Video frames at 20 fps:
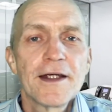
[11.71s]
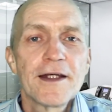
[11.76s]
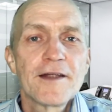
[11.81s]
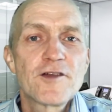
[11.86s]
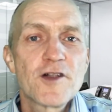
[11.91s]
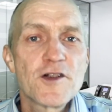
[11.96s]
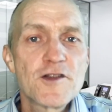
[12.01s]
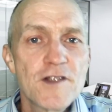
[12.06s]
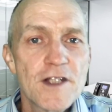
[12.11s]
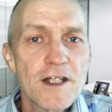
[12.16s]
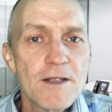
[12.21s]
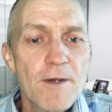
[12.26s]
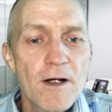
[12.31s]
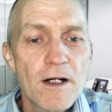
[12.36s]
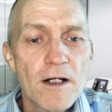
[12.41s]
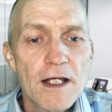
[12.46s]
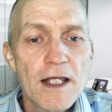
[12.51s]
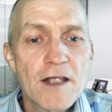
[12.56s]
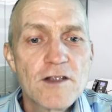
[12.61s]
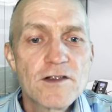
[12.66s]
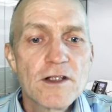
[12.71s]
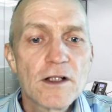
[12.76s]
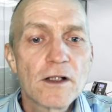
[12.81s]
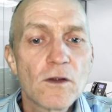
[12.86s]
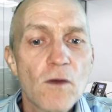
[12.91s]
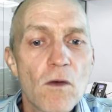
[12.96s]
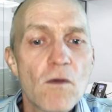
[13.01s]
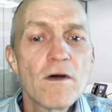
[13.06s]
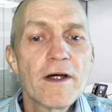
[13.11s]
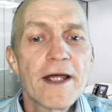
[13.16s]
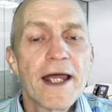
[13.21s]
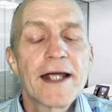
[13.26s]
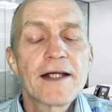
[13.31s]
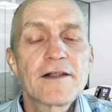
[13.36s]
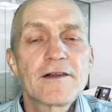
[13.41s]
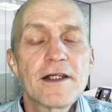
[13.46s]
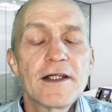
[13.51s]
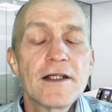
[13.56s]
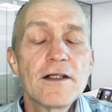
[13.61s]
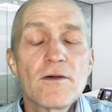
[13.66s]
Tresiba is a
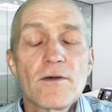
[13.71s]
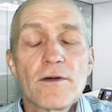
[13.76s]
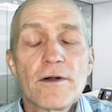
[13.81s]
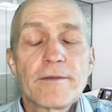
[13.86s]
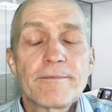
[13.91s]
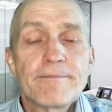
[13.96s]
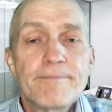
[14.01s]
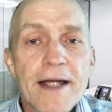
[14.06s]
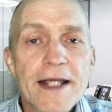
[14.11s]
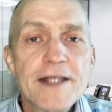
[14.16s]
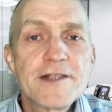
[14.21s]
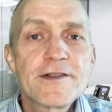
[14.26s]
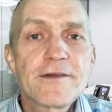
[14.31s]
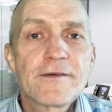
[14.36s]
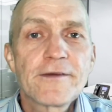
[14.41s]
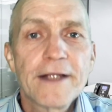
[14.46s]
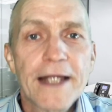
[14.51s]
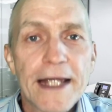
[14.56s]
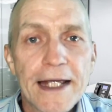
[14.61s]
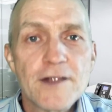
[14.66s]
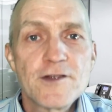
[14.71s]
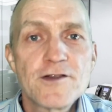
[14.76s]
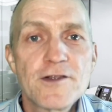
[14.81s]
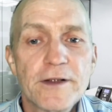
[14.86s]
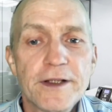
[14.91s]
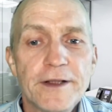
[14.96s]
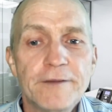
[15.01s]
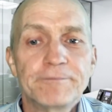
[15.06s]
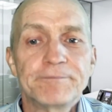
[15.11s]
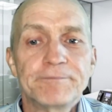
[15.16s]
long-acting or basal insulin.